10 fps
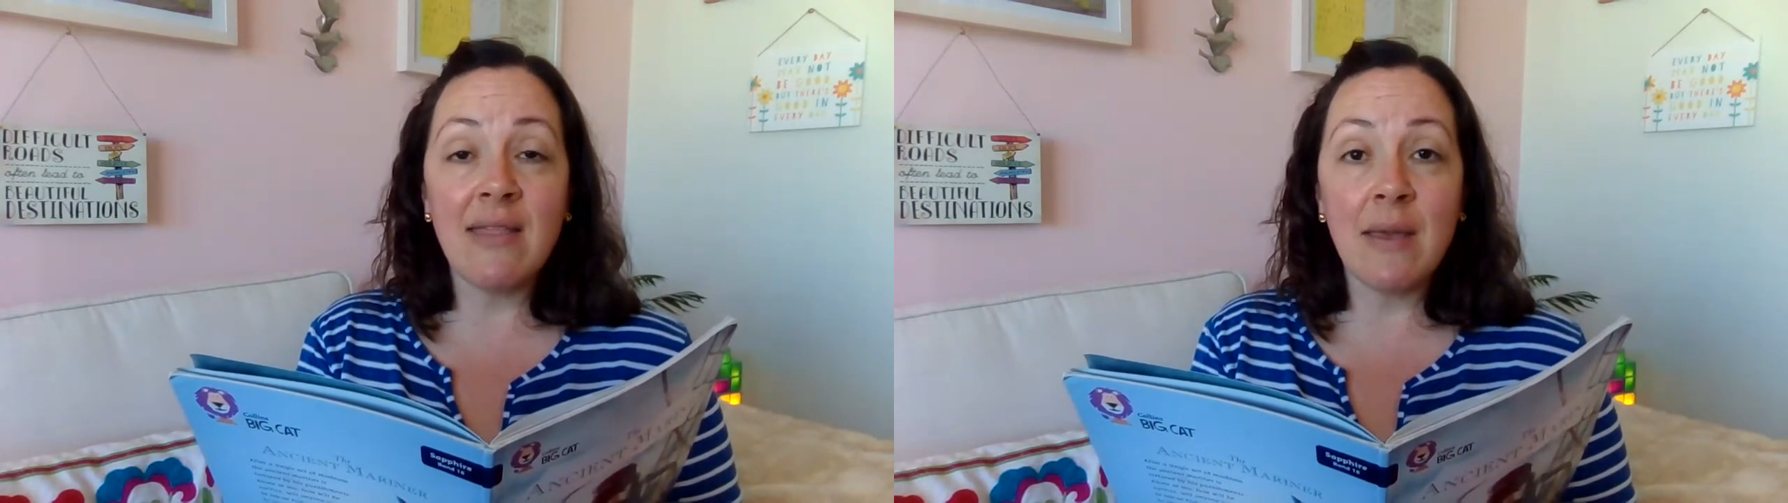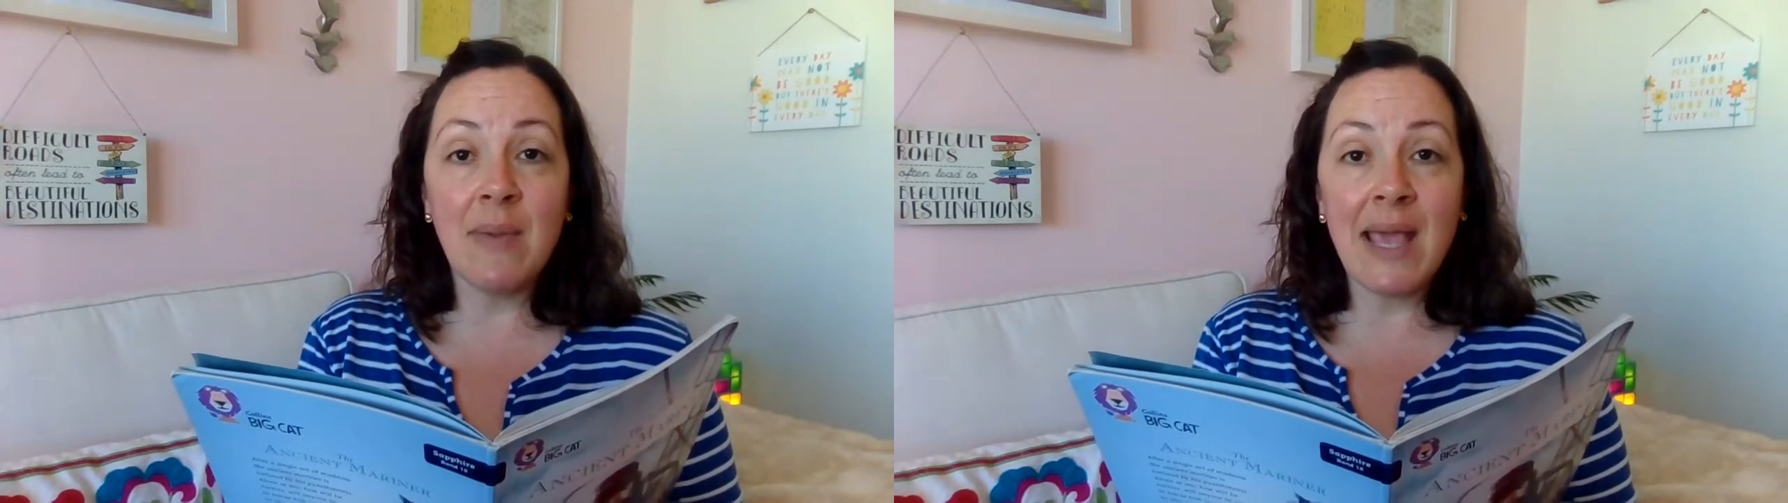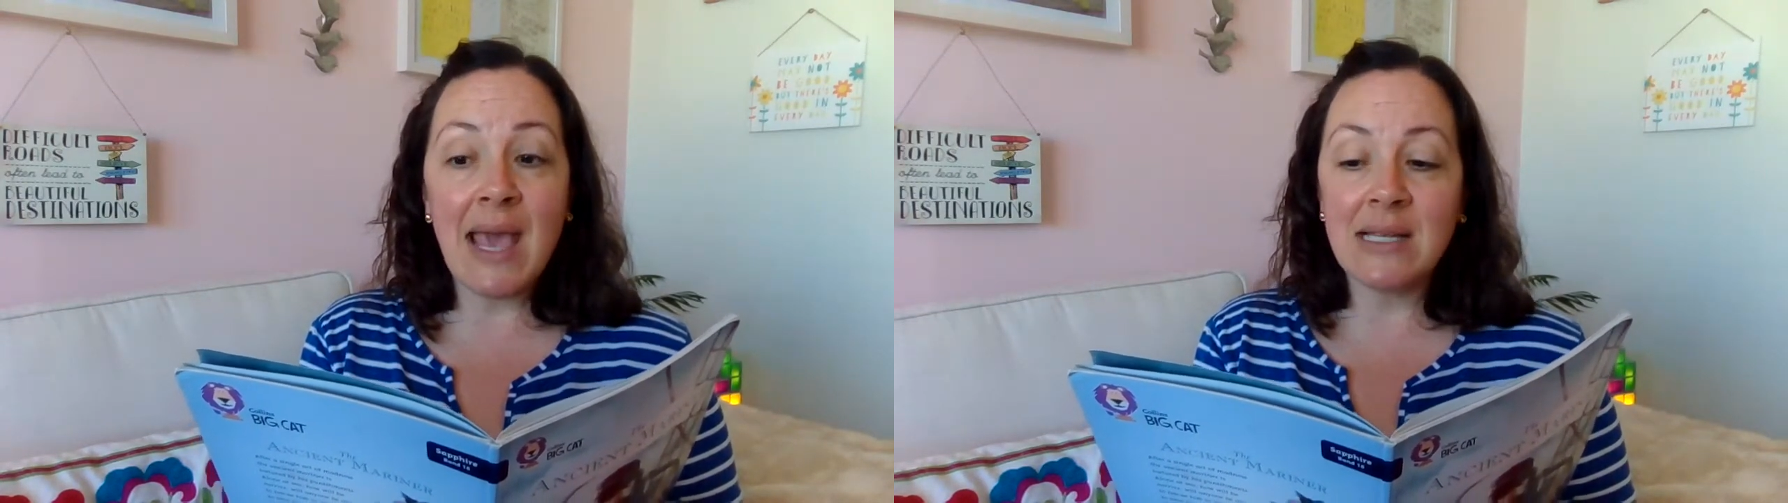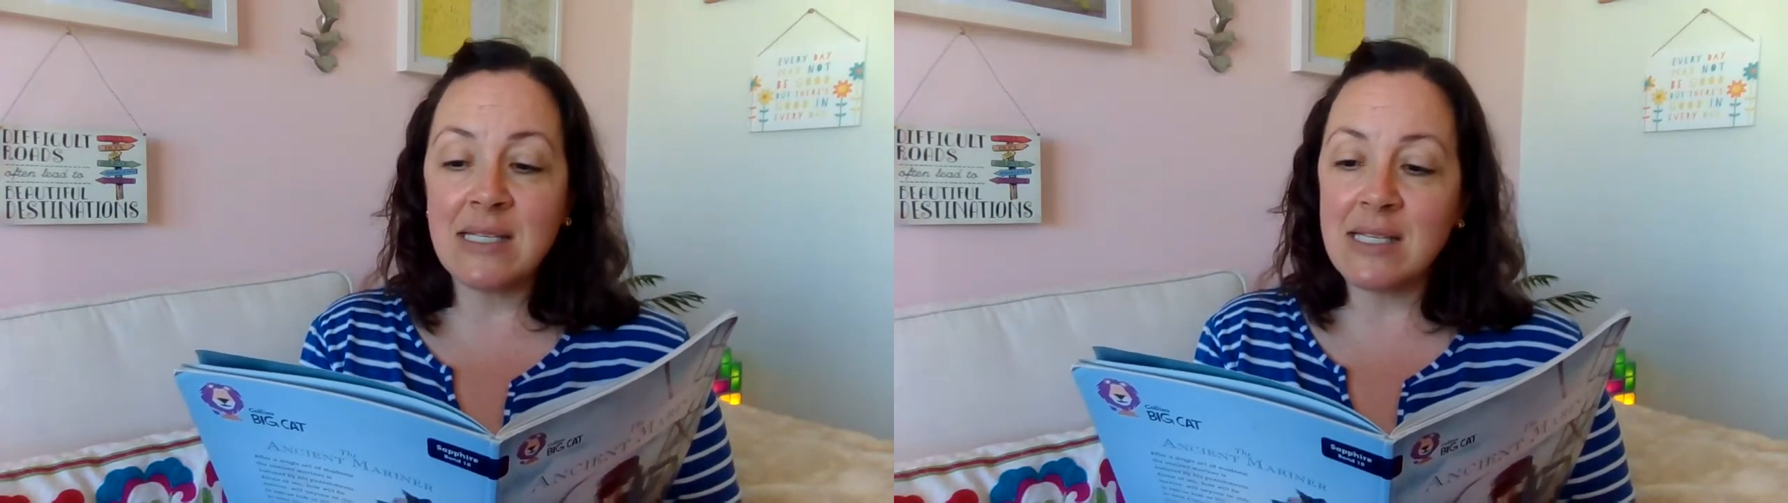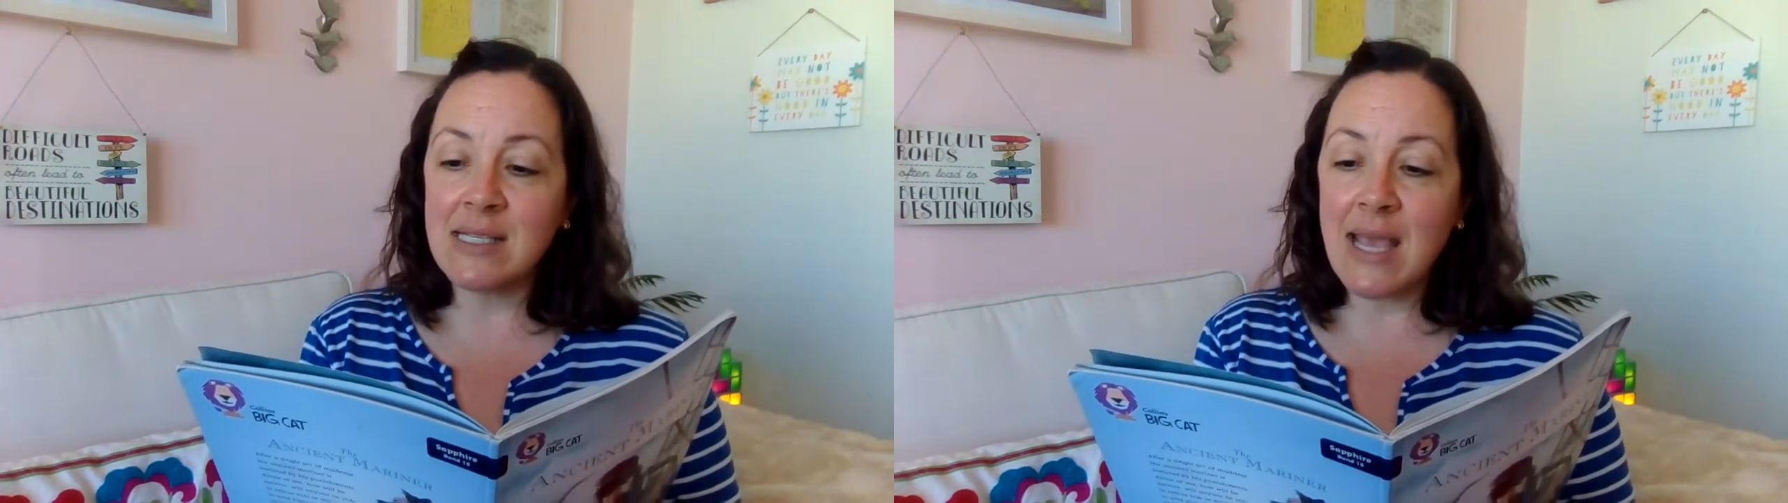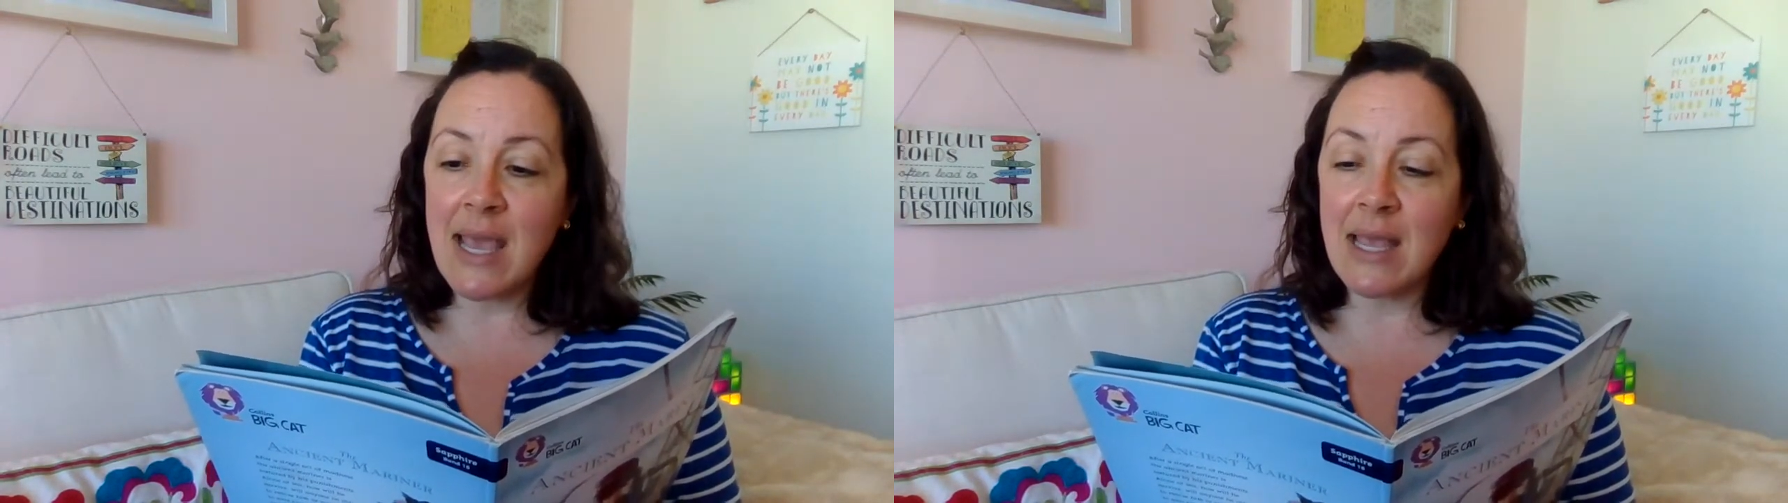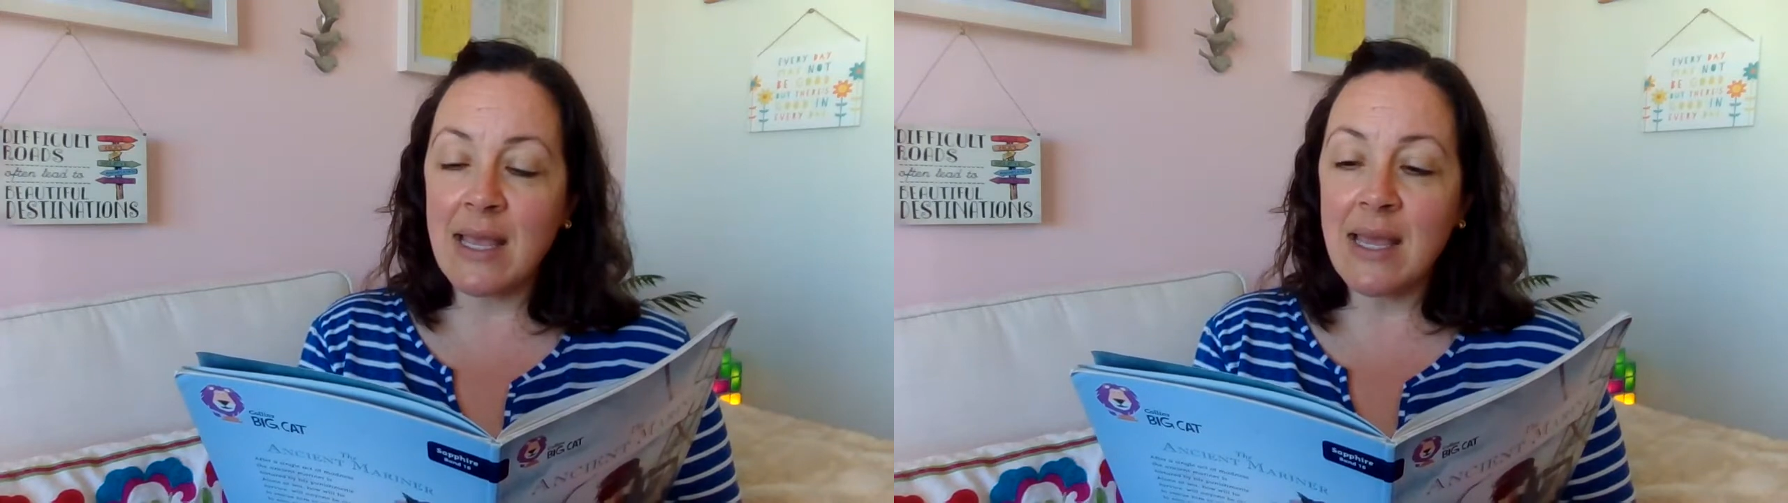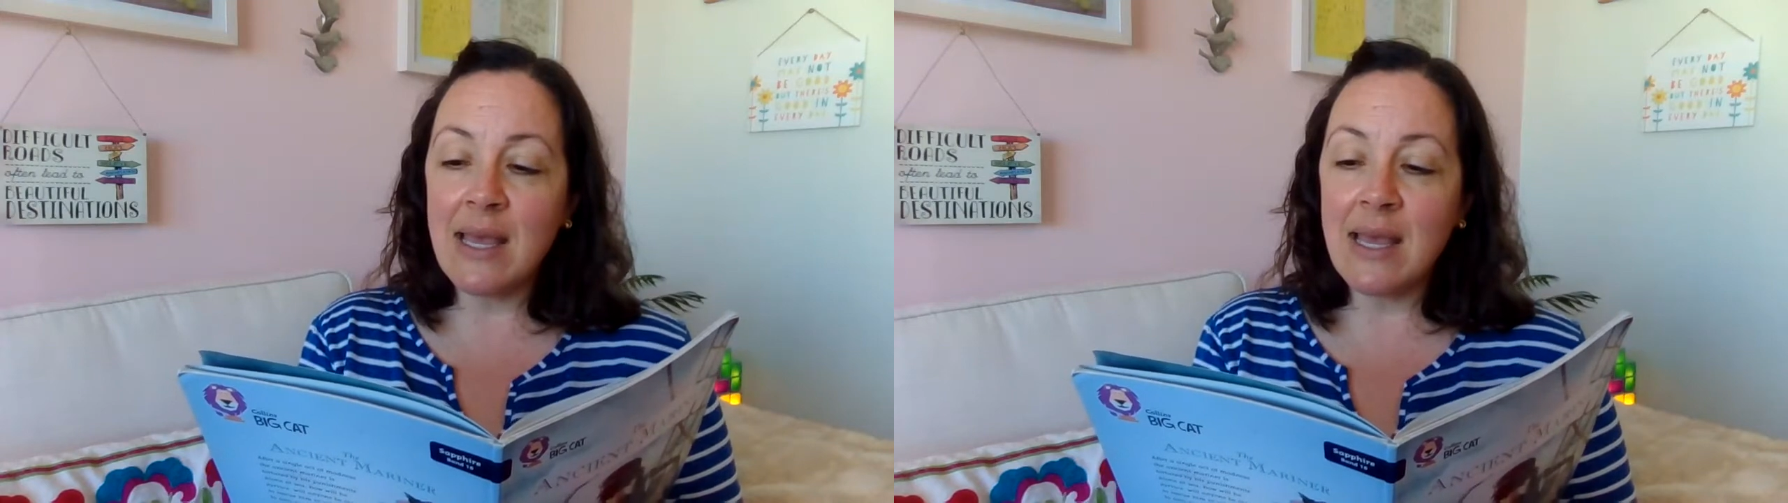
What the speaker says: they began to sing,